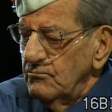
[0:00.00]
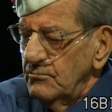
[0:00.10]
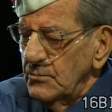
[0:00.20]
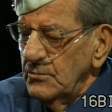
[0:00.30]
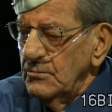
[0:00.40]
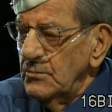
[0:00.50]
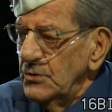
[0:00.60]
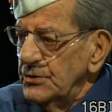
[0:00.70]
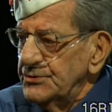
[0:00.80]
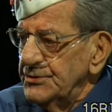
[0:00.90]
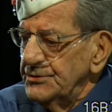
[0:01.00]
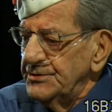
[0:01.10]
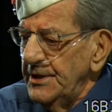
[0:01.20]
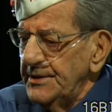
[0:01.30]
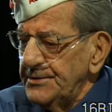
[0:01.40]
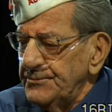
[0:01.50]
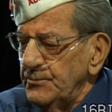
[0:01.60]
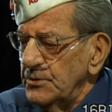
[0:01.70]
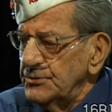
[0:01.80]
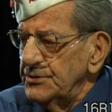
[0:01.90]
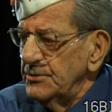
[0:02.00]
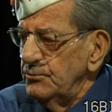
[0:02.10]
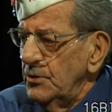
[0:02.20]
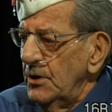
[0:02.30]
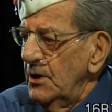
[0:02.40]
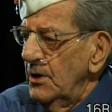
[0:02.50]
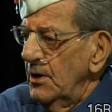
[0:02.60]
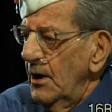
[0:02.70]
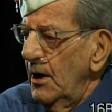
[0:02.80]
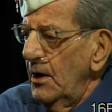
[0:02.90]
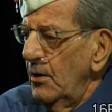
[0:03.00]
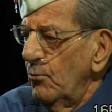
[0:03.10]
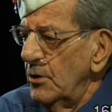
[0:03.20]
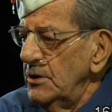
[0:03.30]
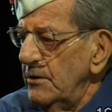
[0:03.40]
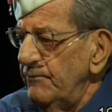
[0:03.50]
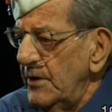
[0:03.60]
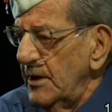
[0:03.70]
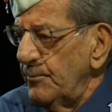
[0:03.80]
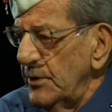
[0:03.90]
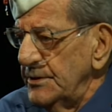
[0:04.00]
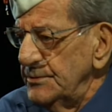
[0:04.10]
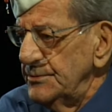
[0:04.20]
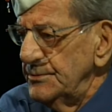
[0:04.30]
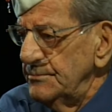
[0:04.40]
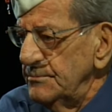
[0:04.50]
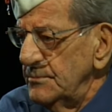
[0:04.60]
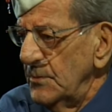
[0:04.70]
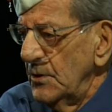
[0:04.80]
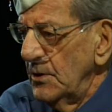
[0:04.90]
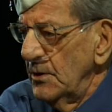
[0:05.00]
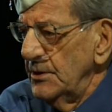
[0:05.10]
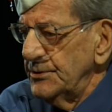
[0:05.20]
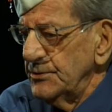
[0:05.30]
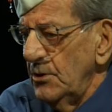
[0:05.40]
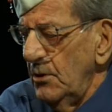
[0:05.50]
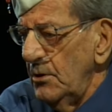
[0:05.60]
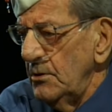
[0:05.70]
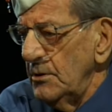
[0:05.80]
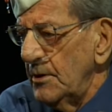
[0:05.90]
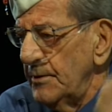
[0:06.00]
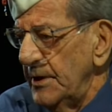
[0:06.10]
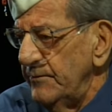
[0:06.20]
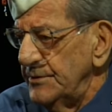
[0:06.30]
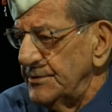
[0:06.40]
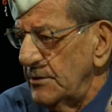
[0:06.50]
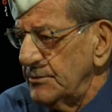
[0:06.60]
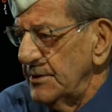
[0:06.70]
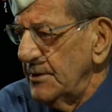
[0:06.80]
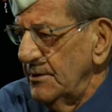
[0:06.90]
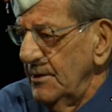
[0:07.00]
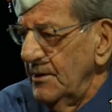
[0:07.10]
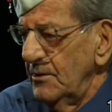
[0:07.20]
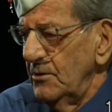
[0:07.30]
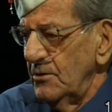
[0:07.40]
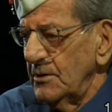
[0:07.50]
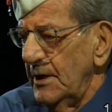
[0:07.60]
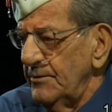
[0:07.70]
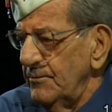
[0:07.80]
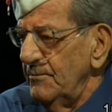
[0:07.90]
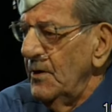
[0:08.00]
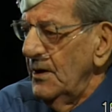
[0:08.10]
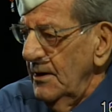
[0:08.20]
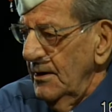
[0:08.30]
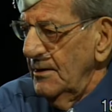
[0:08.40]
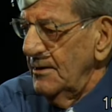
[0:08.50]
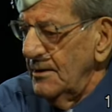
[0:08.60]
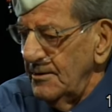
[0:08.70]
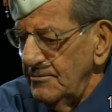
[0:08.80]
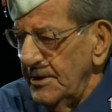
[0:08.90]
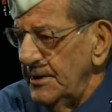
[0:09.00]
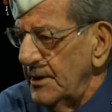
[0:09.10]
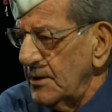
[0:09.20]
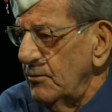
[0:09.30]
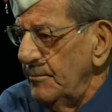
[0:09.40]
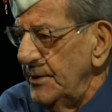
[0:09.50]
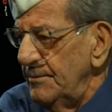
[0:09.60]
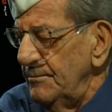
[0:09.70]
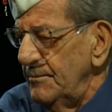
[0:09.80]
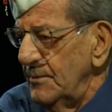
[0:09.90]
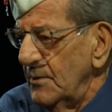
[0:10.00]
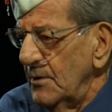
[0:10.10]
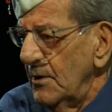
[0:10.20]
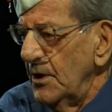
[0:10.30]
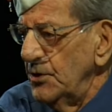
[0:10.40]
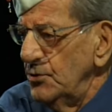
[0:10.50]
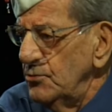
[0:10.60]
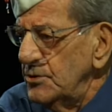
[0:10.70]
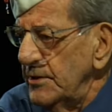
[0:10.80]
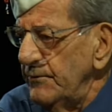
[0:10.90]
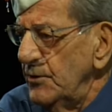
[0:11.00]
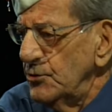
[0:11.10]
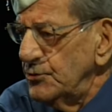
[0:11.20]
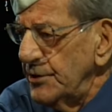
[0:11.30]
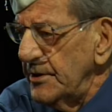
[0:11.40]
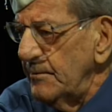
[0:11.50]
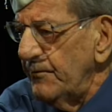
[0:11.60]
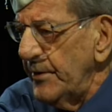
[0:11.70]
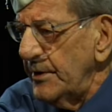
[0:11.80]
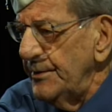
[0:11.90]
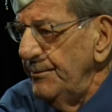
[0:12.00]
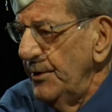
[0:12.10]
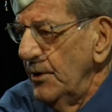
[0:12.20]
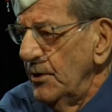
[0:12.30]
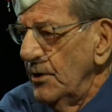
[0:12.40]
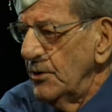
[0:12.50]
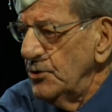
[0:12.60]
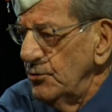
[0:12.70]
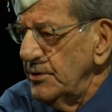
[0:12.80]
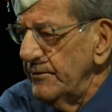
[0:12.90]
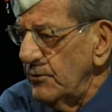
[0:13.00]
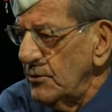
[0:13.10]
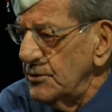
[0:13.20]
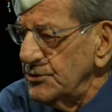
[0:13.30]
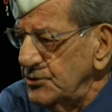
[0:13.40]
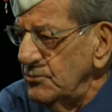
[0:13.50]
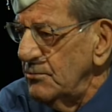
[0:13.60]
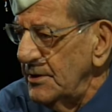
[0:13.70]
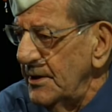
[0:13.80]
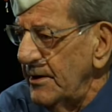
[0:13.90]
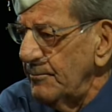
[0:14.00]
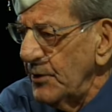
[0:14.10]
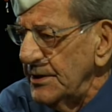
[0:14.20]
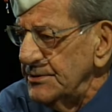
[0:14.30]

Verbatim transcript: He says, that was uh, one of our planes. He says, all our navies out there, they all got uh, radar equipment. And you give, do you hear them firing? You give the order to shoot one of our planes down.